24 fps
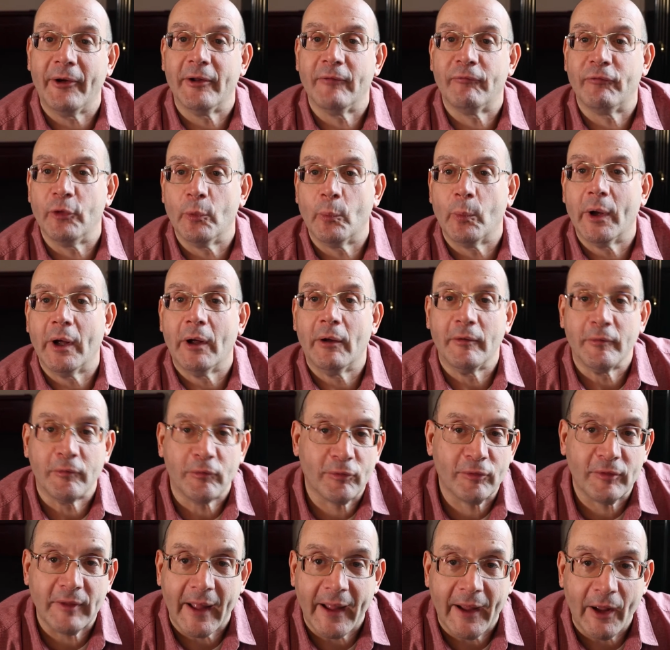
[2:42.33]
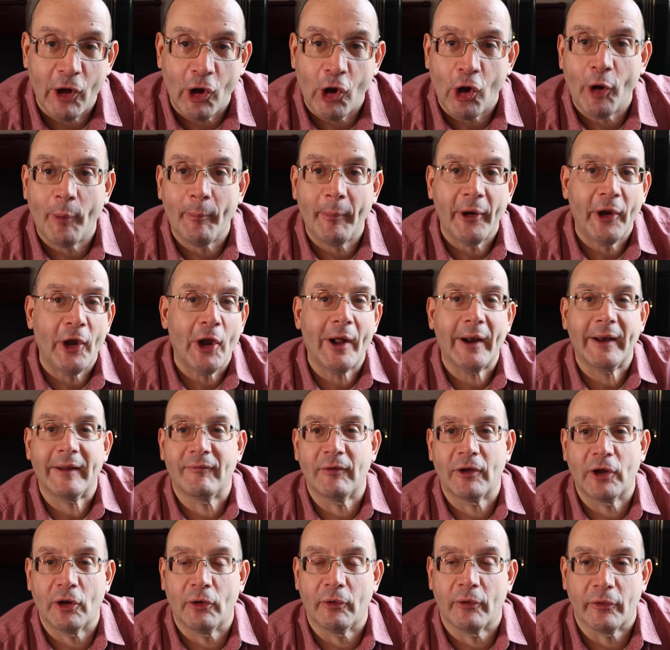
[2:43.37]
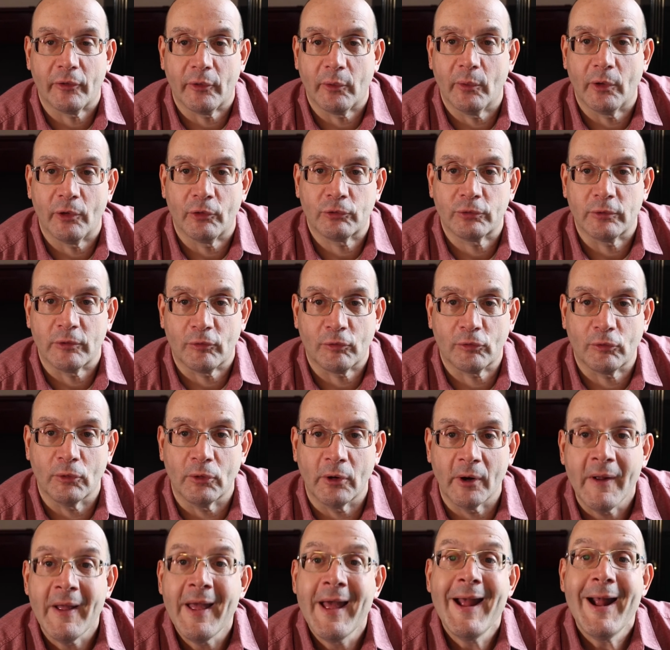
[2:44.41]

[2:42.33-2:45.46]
if you will, and stay home and not even go to the grocery store.